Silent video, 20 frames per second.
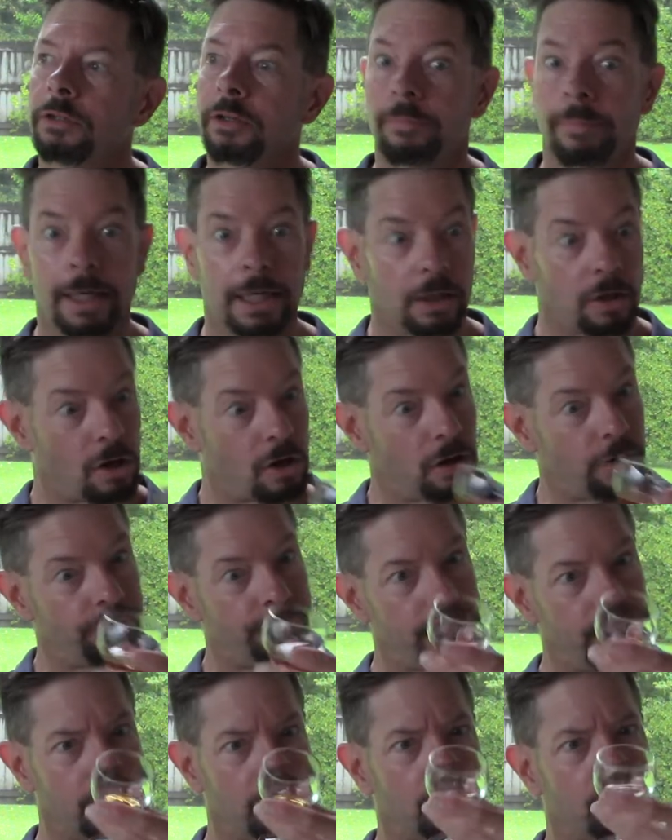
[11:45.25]
can make a long
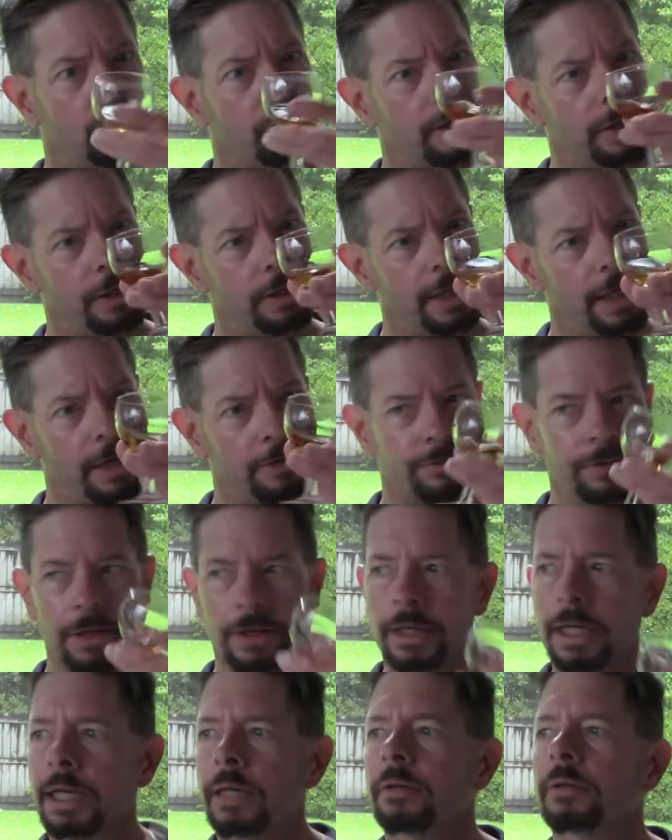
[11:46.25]
video where you can't figure
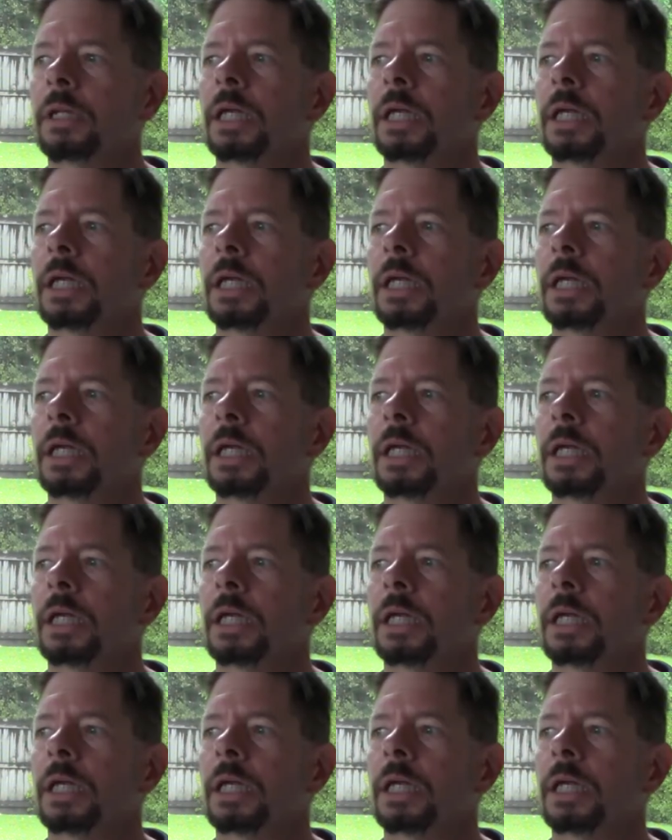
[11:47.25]
it out.